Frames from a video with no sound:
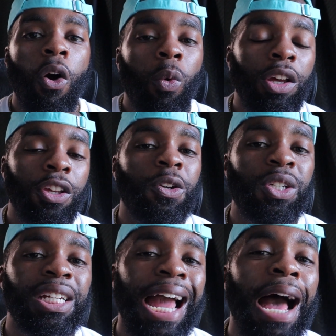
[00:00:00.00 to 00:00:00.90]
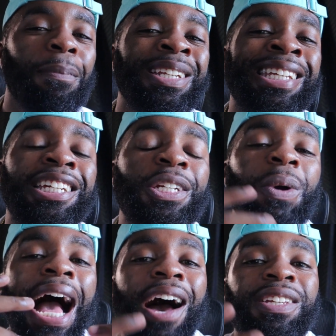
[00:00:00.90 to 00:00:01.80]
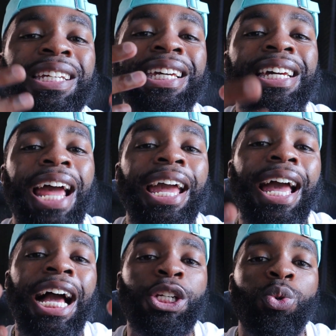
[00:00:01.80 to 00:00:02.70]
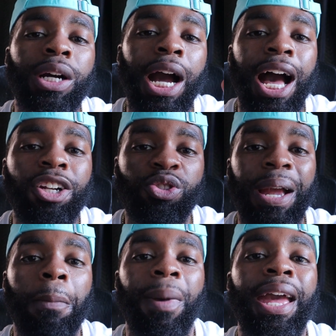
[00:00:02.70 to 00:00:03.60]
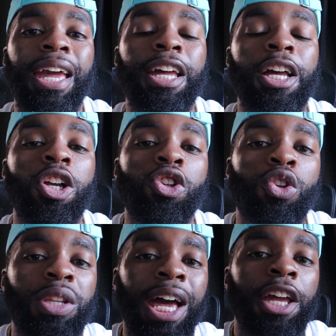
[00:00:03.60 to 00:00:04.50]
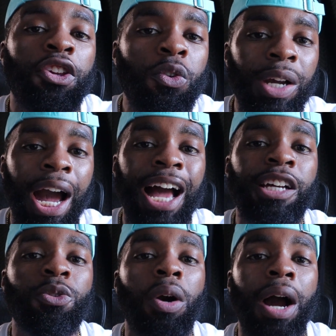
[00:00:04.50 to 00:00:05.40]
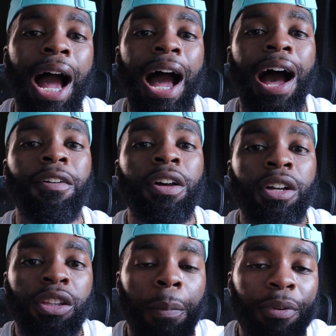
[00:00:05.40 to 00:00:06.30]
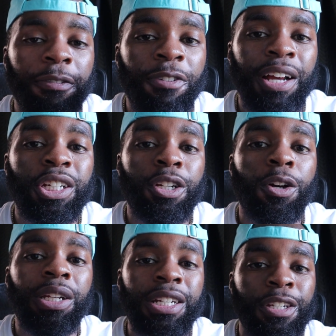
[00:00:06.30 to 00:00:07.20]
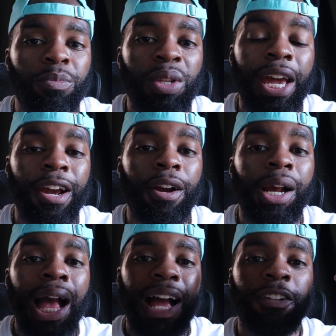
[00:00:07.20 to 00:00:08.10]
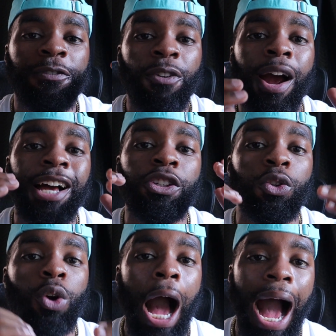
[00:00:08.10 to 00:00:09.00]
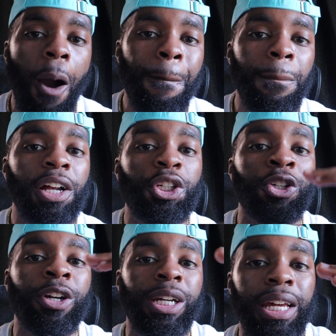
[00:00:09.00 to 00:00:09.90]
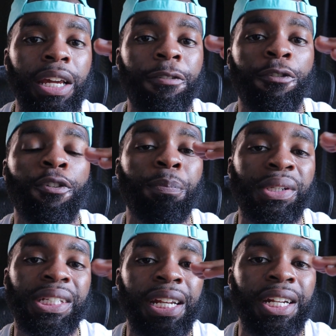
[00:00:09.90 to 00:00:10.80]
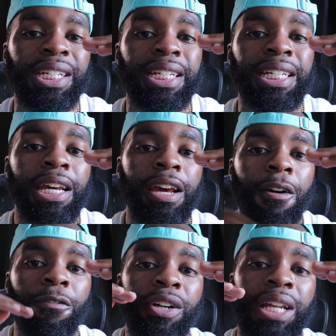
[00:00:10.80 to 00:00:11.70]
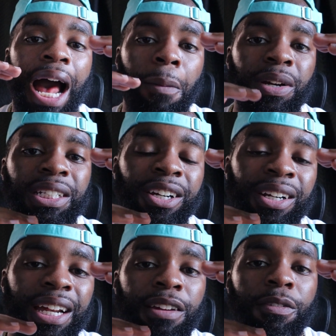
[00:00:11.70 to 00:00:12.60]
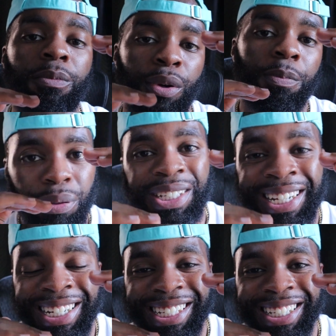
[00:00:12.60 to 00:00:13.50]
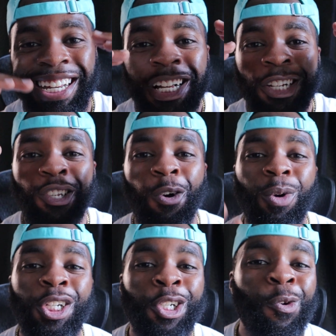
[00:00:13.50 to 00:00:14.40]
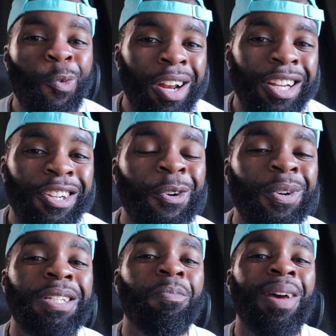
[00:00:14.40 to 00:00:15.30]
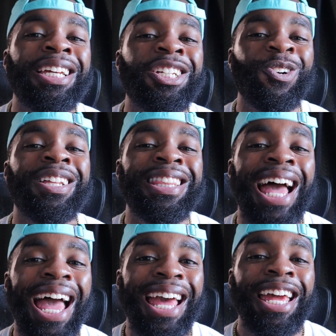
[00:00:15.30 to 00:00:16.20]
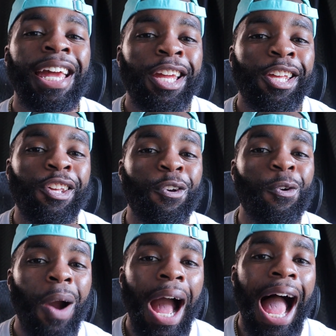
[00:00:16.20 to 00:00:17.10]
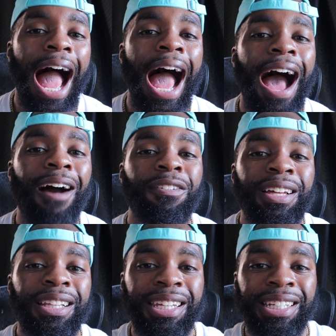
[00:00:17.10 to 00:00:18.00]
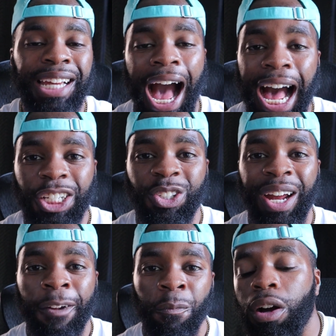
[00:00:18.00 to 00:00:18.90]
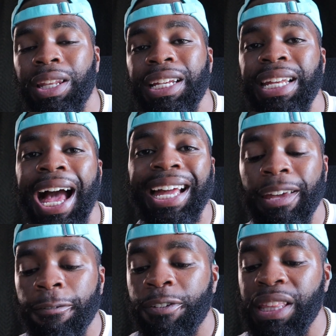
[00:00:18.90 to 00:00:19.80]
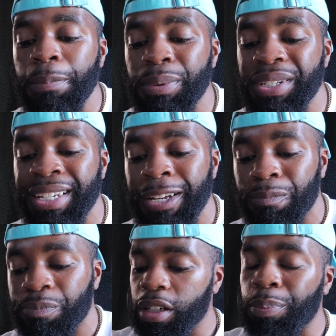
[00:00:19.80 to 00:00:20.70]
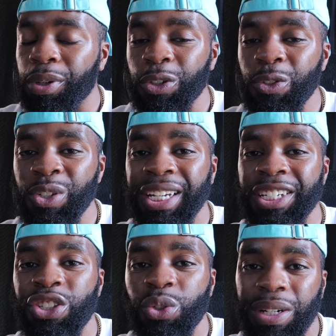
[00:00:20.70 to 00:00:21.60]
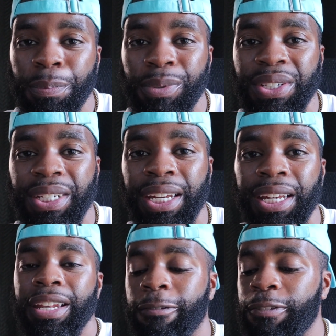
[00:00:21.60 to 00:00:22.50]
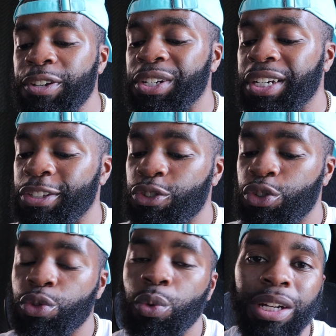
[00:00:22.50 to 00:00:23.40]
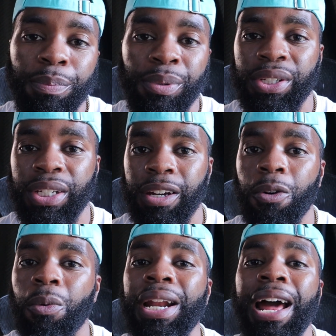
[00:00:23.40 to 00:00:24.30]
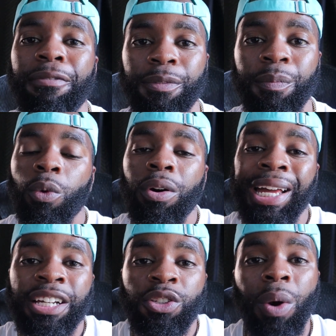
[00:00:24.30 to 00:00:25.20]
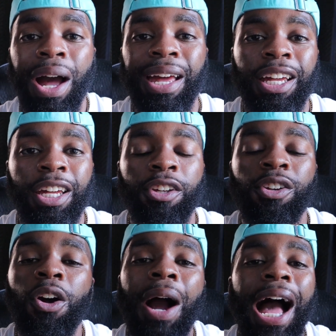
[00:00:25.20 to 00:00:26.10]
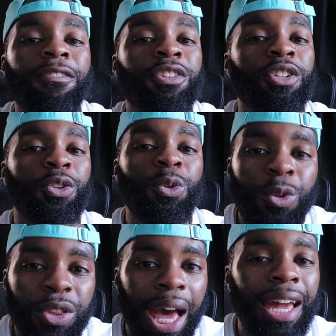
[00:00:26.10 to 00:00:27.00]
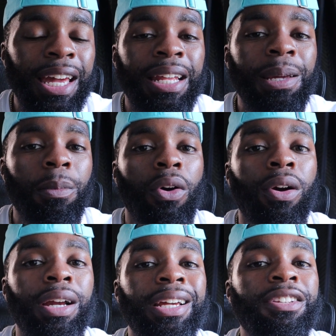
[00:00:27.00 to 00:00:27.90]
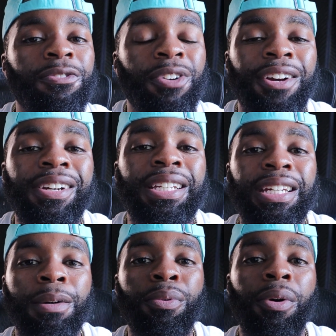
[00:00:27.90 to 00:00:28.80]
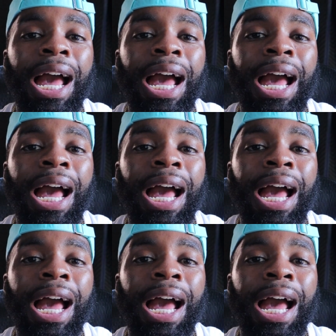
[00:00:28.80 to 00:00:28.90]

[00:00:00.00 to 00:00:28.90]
What usually happens is you have to get an actual contract made so that you guys will have the professionalism there as far as how much you're getting for percentages versus how much they're getting per percentages. So what you want to do is make sure that you have this contract. Let's say I get 50%, the producer gets 20%, and the feature gets 20% or whatever. Well, guess what? You don't have to do that anymore. It's very simple.